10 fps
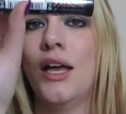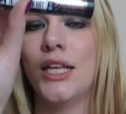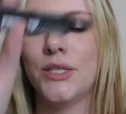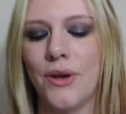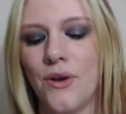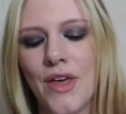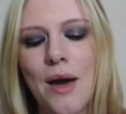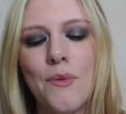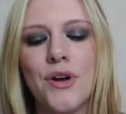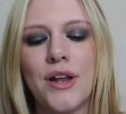So I got
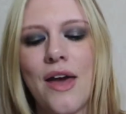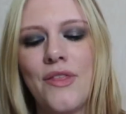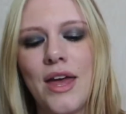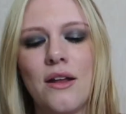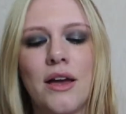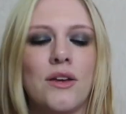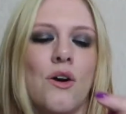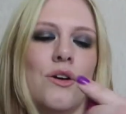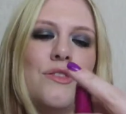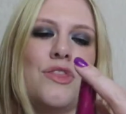that one, and then I
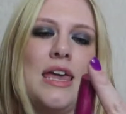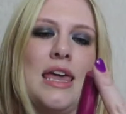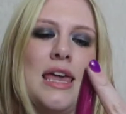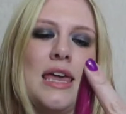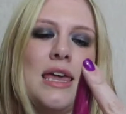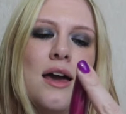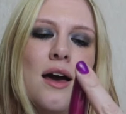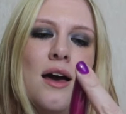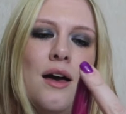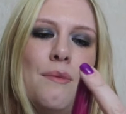got the
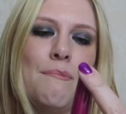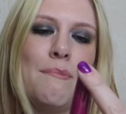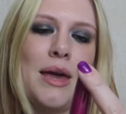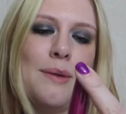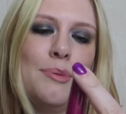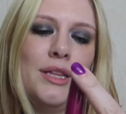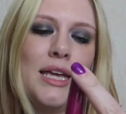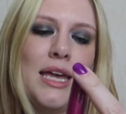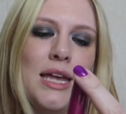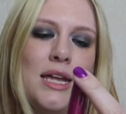
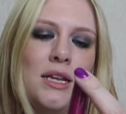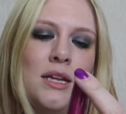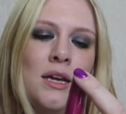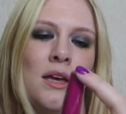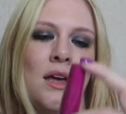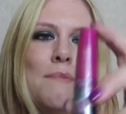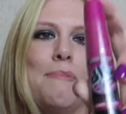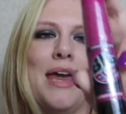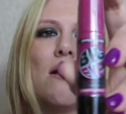Maybelline Big